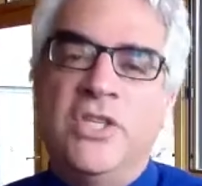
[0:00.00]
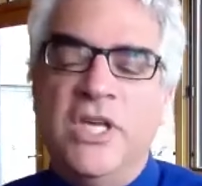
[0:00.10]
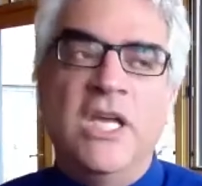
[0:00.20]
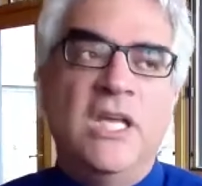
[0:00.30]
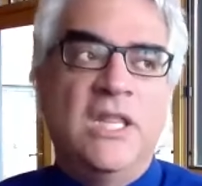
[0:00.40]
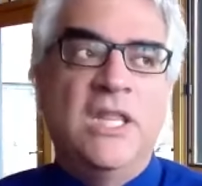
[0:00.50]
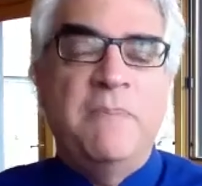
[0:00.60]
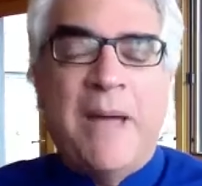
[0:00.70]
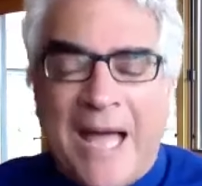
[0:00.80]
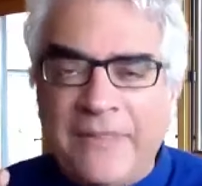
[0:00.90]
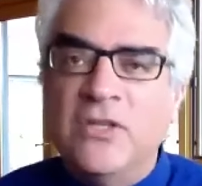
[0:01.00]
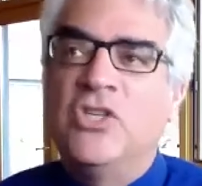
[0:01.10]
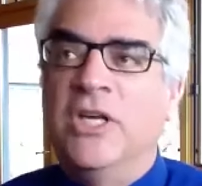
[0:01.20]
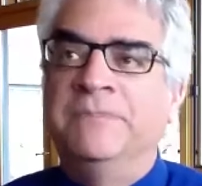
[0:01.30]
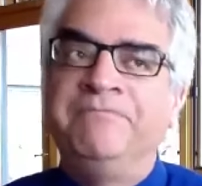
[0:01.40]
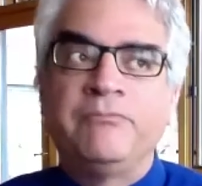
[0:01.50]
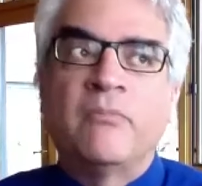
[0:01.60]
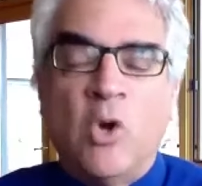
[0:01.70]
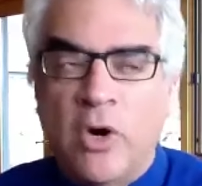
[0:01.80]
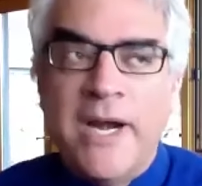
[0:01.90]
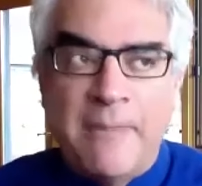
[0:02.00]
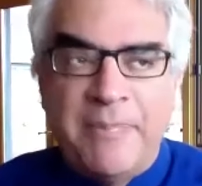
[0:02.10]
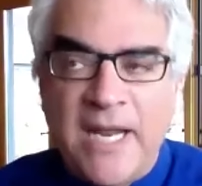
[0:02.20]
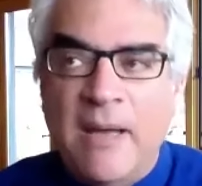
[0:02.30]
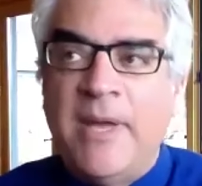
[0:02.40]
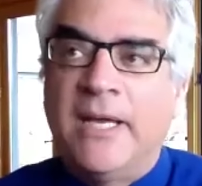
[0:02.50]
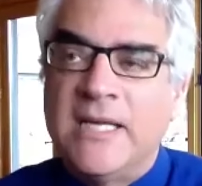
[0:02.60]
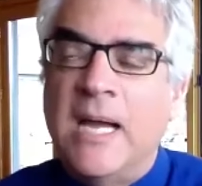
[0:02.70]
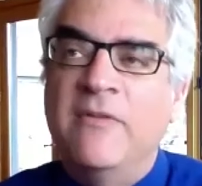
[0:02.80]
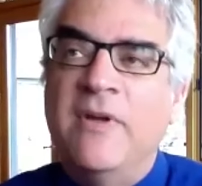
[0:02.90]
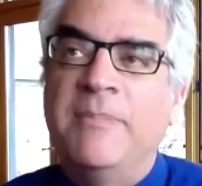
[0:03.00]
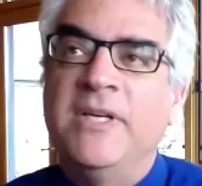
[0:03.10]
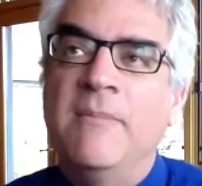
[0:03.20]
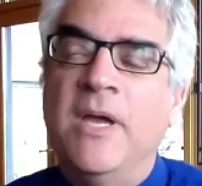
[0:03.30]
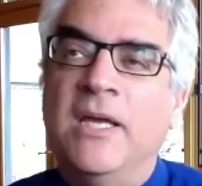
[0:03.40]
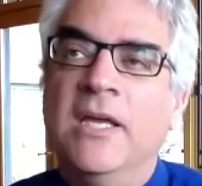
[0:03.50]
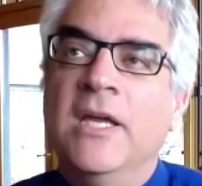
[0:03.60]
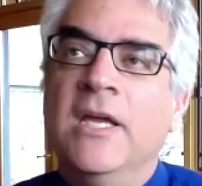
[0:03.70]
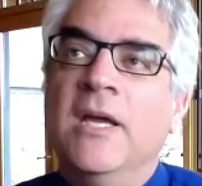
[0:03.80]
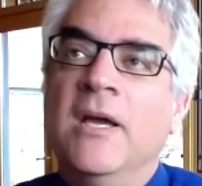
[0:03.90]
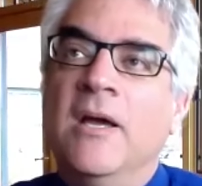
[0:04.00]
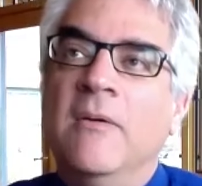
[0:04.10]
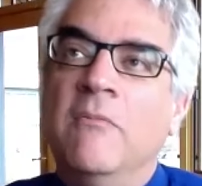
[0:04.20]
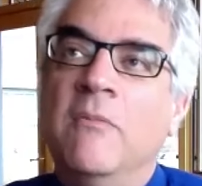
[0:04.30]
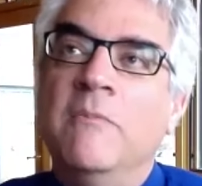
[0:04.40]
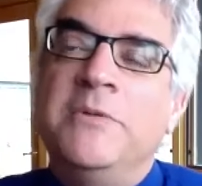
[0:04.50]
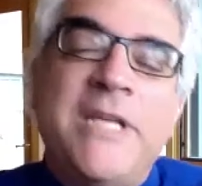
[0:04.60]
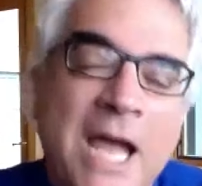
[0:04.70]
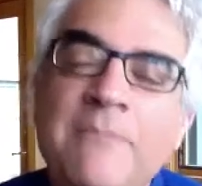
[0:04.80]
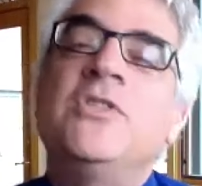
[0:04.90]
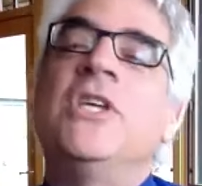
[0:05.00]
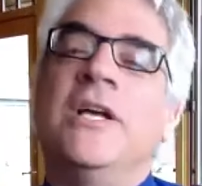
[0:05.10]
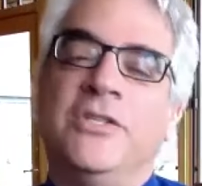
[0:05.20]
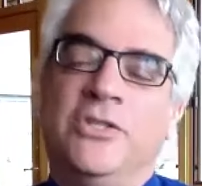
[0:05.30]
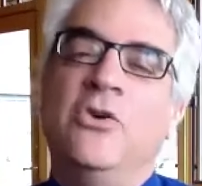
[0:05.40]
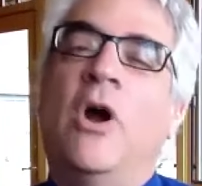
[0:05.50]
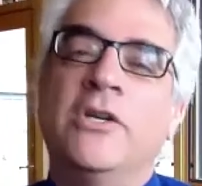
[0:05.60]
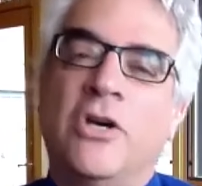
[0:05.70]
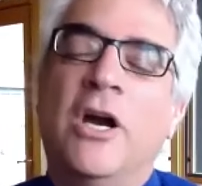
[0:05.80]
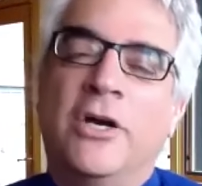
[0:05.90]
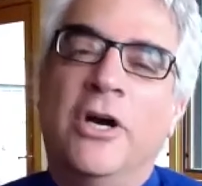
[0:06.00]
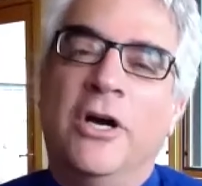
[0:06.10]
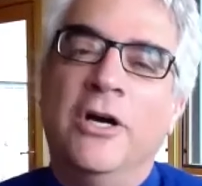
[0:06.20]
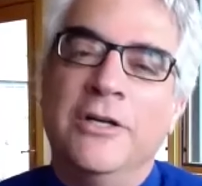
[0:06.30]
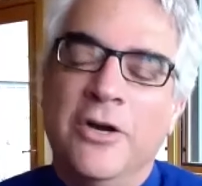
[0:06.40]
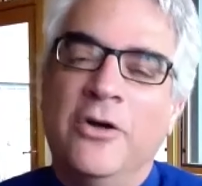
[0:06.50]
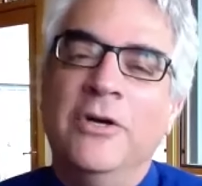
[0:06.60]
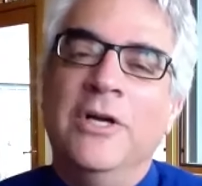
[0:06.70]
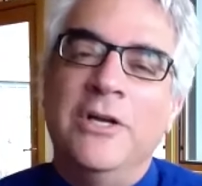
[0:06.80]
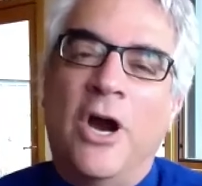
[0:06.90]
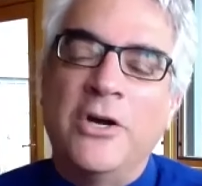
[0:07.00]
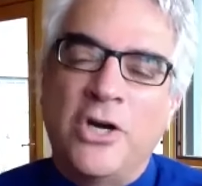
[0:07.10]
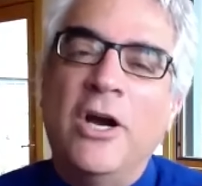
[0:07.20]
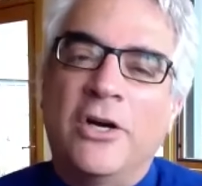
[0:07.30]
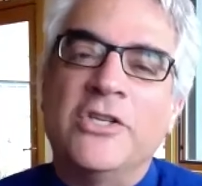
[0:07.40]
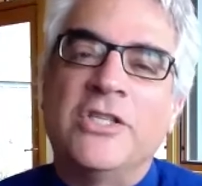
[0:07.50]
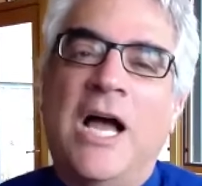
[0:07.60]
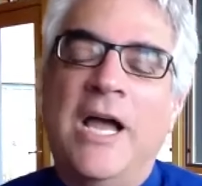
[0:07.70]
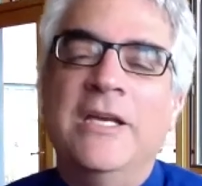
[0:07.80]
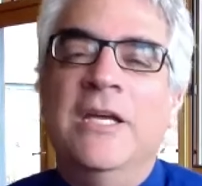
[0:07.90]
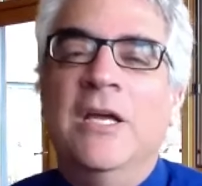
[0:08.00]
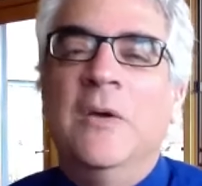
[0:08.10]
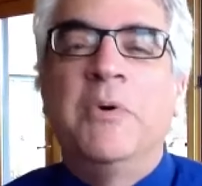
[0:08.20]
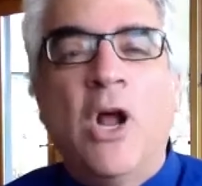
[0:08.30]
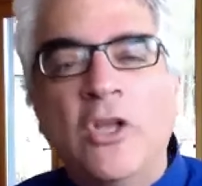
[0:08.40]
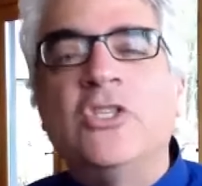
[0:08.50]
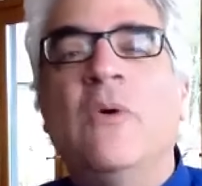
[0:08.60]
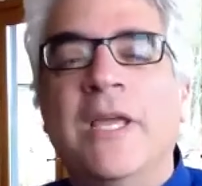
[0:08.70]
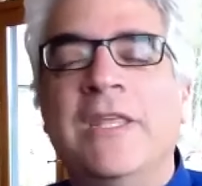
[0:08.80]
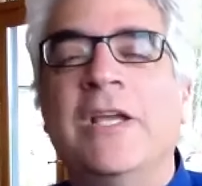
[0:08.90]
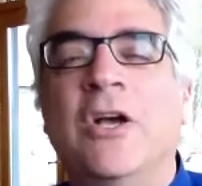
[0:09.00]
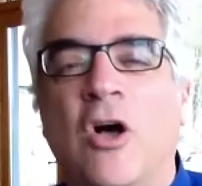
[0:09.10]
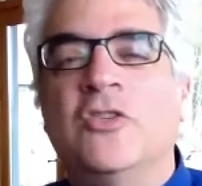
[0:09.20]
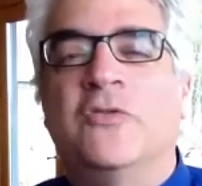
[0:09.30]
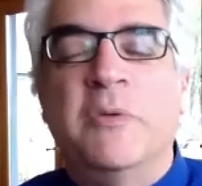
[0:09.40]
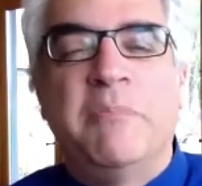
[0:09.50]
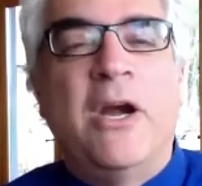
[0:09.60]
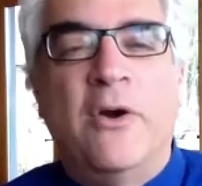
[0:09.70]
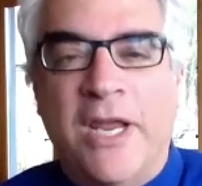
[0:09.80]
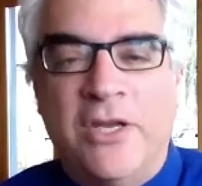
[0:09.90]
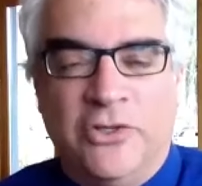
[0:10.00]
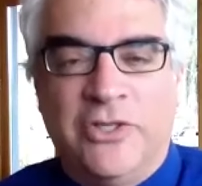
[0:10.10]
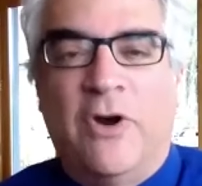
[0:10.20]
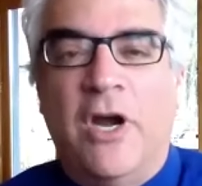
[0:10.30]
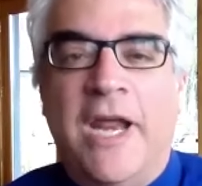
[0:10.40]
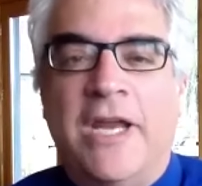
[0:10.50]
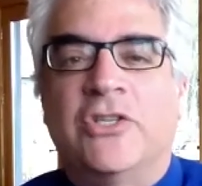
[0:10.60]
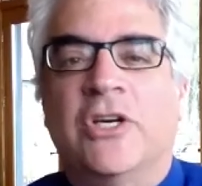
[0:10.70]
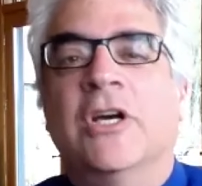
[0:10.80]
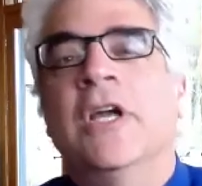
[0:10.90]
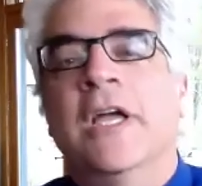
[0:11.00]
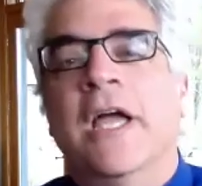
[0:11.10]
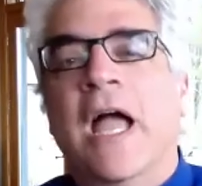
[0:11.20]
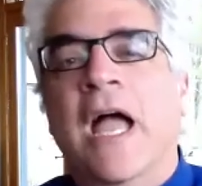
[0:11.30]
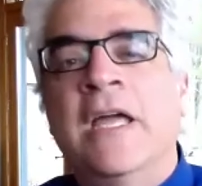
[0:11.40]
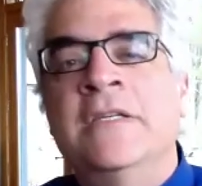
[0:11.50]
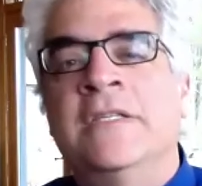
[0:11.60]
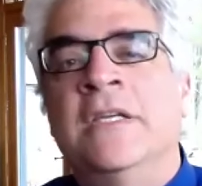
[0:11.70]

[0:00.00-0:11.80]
the, the pathogen or an epidemic, a time of epidemic, tempts us to our darker, you know, our darker side but also I think calls for the better angels of our nature. And